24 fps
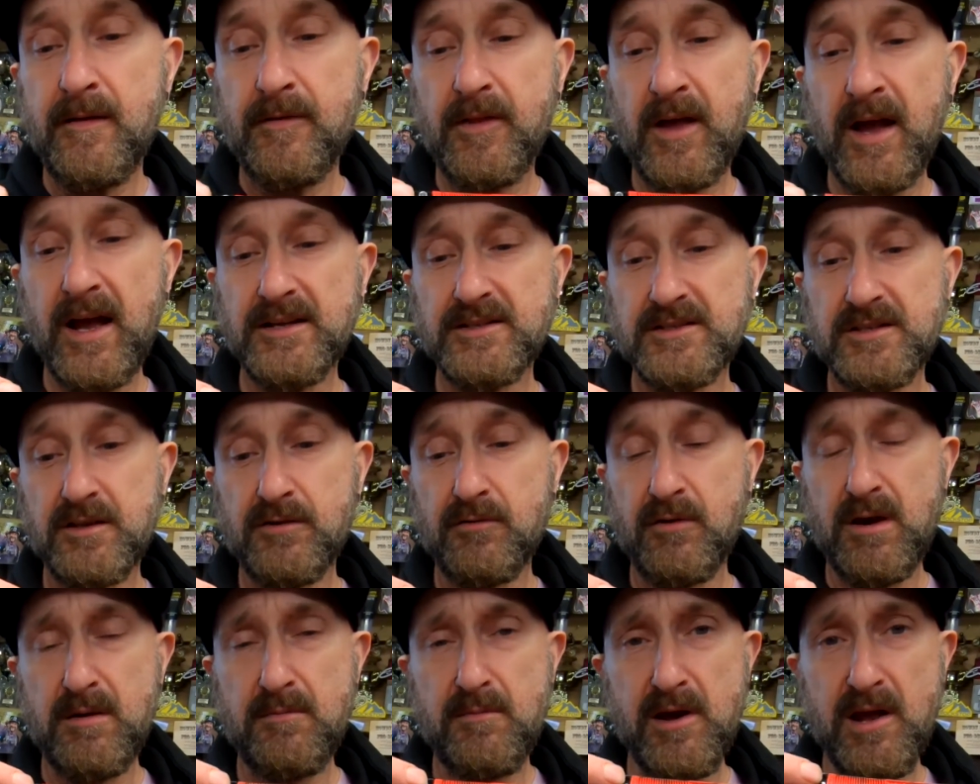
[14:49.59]
That's
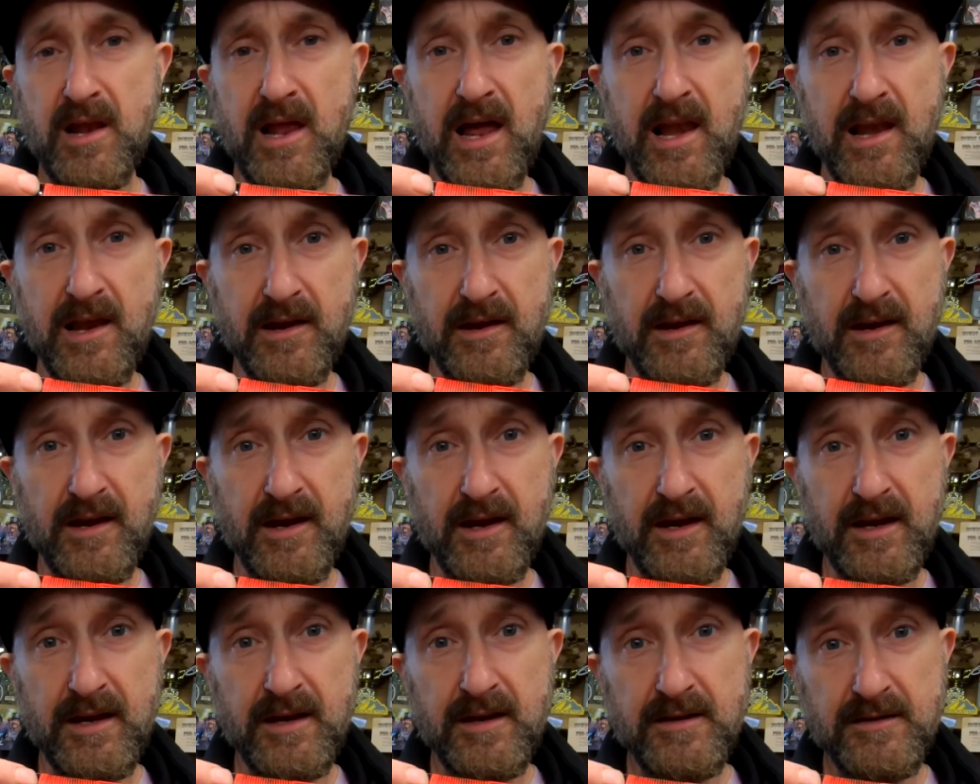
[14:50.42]
3mm Allen
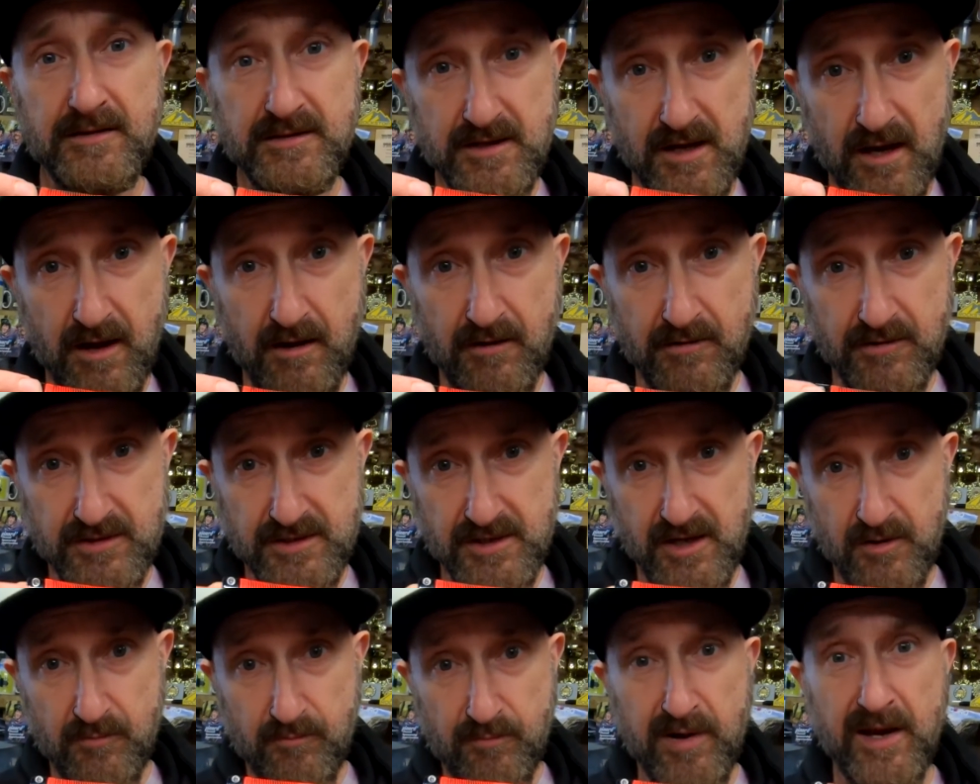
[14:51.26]
key, so it's
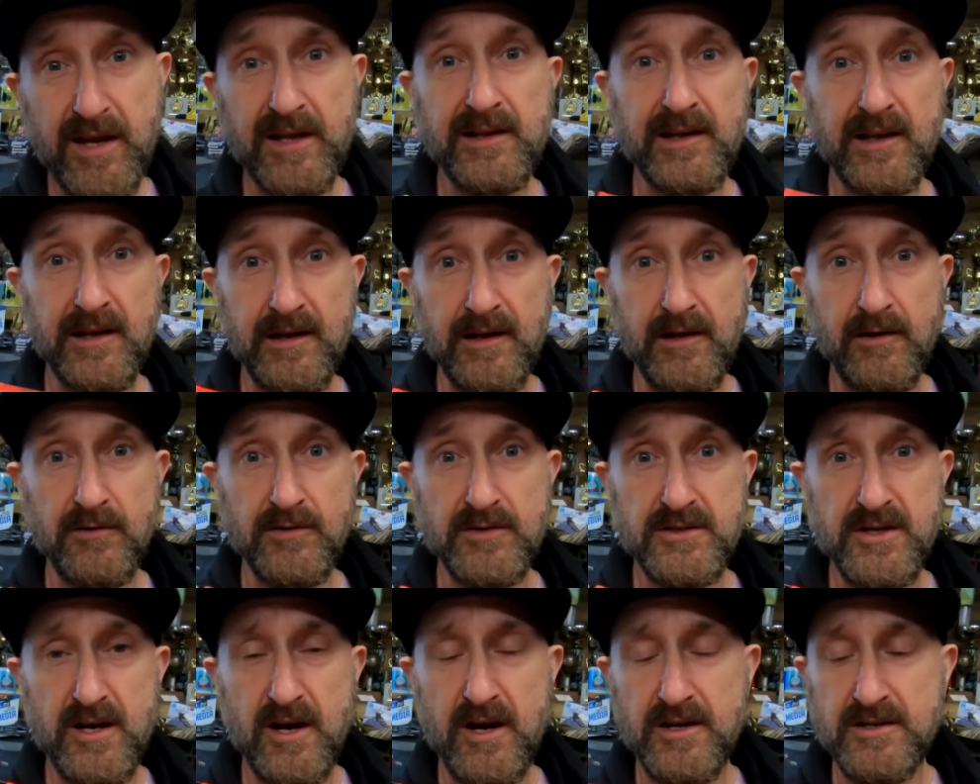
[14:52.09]
no piddly
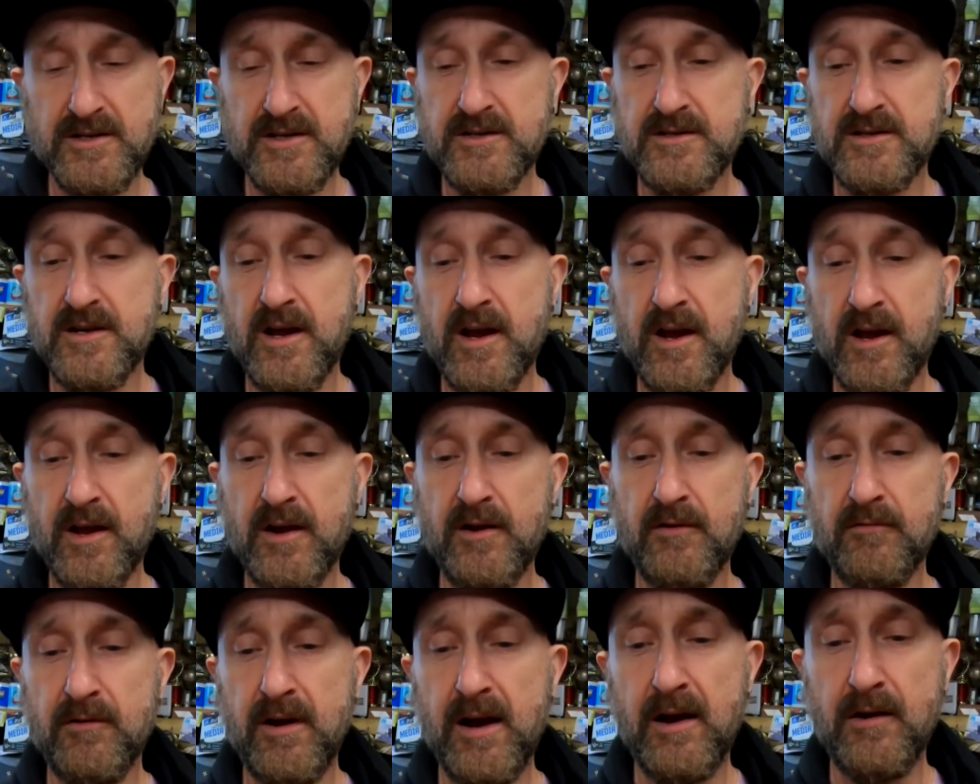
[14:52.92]
little sizes that are
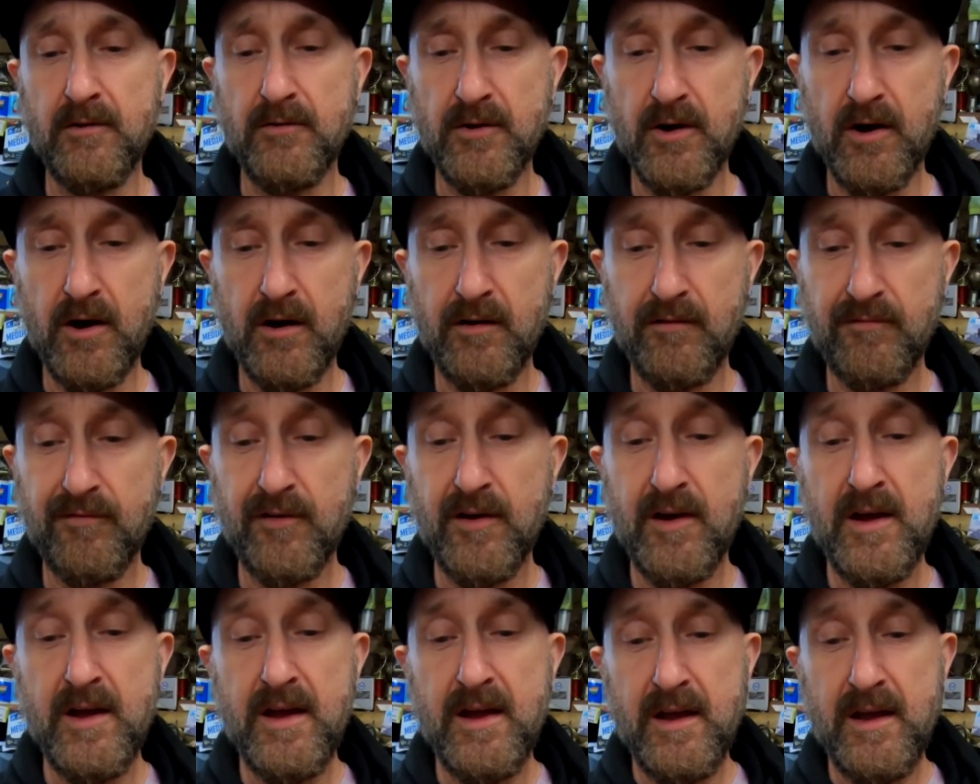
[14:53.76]
going to round off.